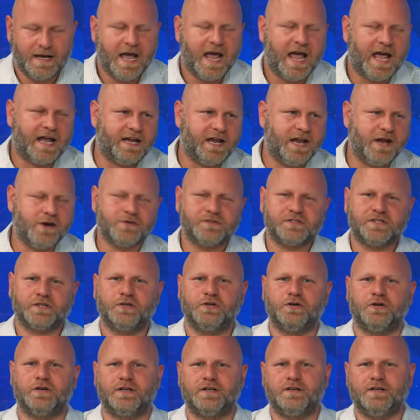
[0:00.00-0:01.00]
And here's a
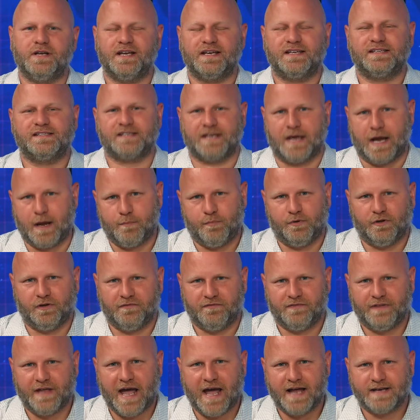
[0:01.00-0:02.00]
good example
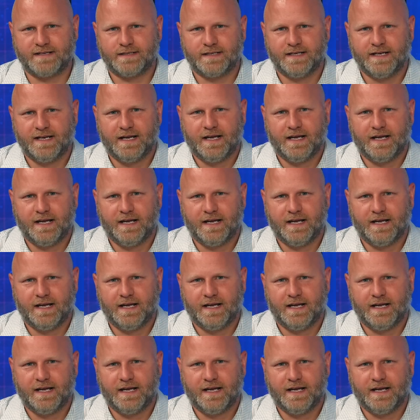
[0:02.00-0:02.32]
of that.